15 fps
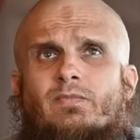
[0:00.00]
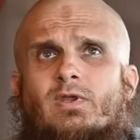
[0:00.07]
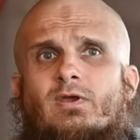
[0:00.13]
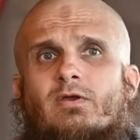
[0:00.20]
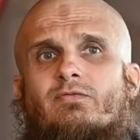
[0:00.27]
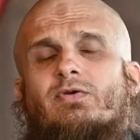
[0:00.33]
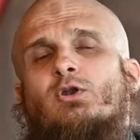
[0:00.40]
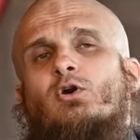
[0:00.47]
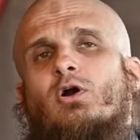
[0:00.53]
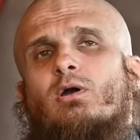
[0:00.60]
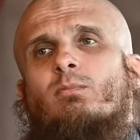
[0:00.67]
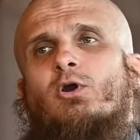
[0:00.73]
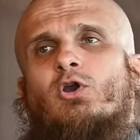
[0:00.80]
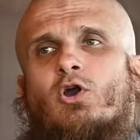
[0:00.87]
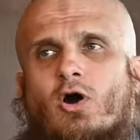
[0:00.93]
if you talk
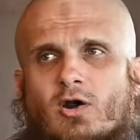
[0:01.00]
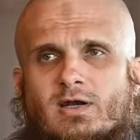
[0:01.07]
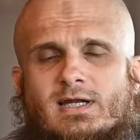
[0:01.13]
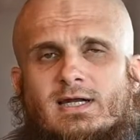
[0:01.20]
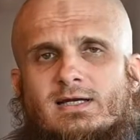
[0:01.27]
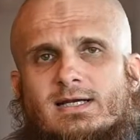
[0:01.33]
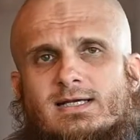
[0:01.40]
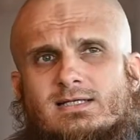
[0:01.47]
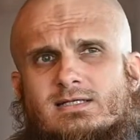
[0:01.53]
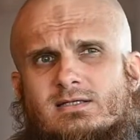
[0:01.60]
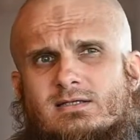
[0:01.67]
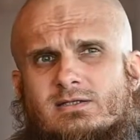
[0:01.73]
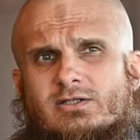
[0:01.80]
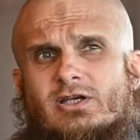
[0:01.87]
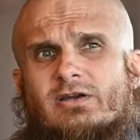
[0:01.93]
about content as
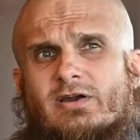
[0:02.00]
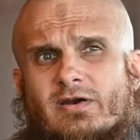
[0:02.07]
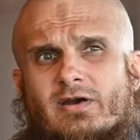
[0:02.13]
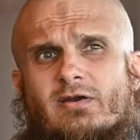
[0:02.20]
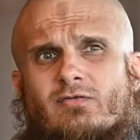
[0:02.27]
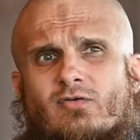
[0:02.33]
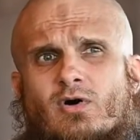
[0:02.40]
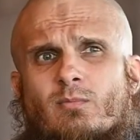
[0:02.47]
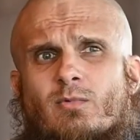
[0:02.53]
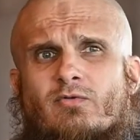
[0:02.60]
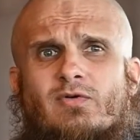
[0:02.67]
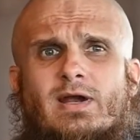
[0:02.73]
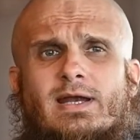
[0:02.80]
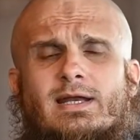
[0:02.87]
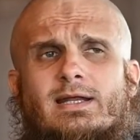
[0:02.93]
a generic form of
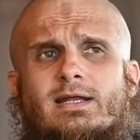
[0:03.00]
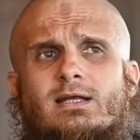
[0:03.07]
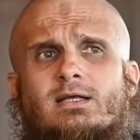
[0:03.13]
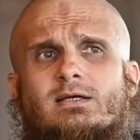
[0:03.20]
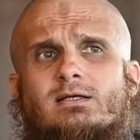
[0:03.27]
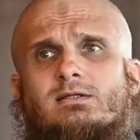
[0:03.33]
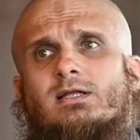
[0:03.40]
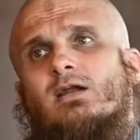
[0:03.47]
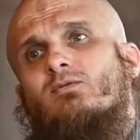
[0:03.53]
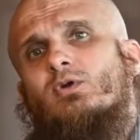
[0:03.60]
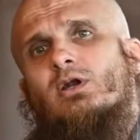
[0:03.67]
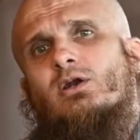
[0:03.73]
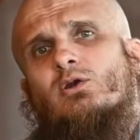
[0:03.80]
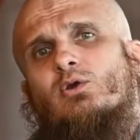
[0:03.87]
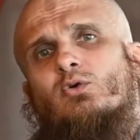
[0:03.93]
writing, that would
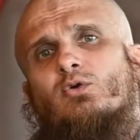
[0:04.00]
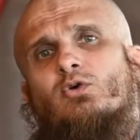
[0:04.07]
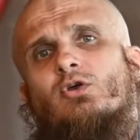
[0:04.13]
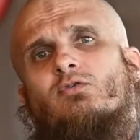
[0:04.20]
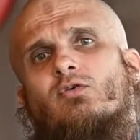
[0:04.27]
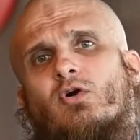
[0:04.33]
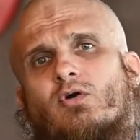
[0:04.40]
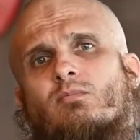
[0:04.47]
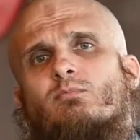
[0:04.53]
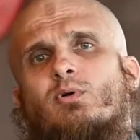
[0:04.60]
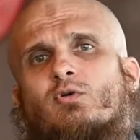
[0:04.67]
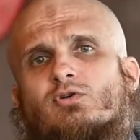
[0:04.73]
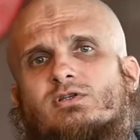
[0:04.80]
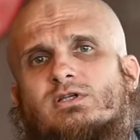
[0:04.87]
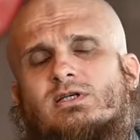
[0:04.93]
include your forum
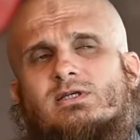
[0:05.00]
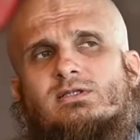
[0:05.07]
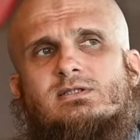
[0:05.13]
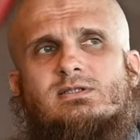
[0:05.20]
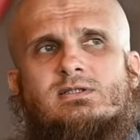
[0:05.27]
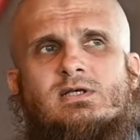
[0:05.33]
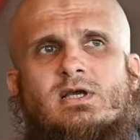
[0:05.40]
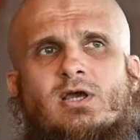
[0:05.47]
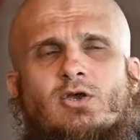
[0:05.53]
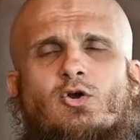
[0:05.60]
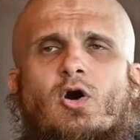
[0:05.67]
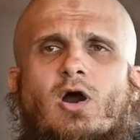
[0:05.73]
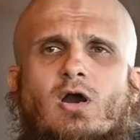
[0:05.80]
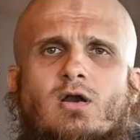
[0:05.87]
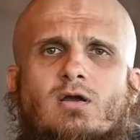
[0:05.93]
postings,
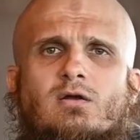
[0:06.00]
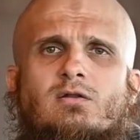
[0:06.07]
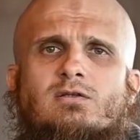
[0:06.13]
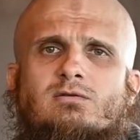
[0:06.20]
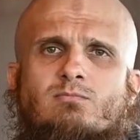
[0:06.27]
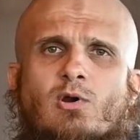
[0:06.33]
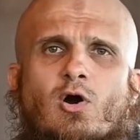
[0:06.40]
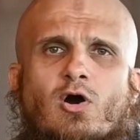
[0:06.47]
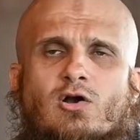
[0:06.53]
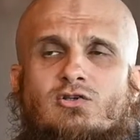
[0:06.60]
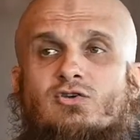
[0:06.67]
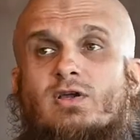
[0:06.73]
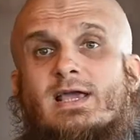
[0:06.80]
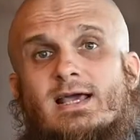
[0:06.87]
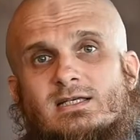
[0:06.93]
your articles, blogs,
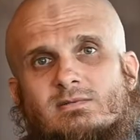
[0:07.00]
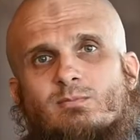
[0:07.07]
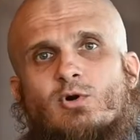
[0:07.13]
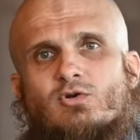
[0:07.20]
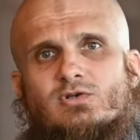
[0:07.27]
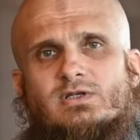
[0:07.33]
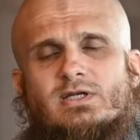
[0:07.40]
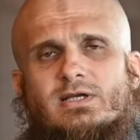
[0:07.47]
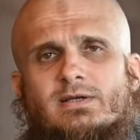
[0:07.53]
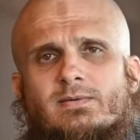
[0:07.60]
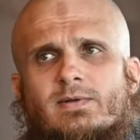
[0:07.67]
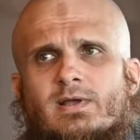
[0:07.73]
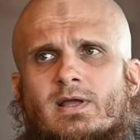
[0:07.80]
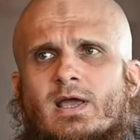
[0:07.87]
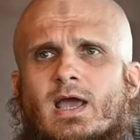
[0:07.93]
your guest posting,
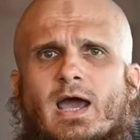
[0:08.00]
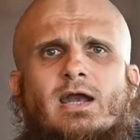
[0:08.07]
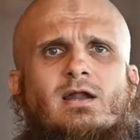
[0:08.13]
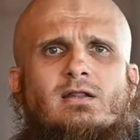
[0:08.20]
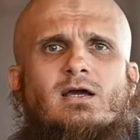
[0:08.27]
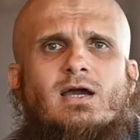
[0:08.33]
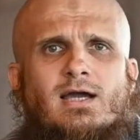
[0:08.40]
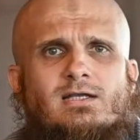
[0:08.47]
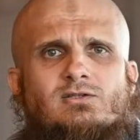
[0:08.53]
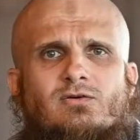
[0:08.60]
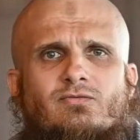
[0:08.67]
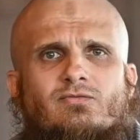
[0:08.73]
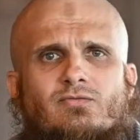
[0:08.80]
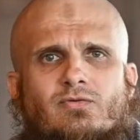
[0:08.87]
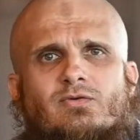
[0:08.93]
and other kinds
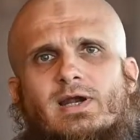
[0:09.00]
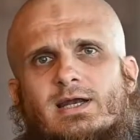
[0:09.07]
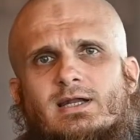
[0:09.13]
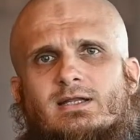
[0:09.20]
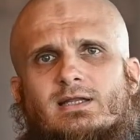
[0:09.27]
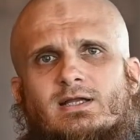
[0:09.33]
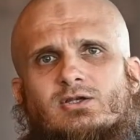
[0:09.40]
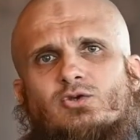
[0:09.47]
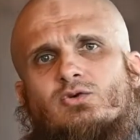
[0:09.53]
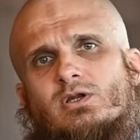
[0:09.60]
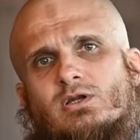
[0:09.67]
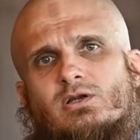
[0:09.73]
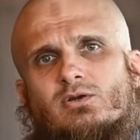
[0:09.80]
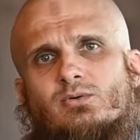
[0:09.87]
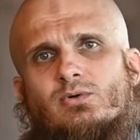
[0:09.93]
of writing that you'd
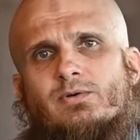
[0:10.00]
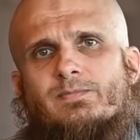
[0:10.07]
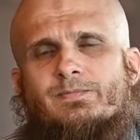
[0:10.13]
include.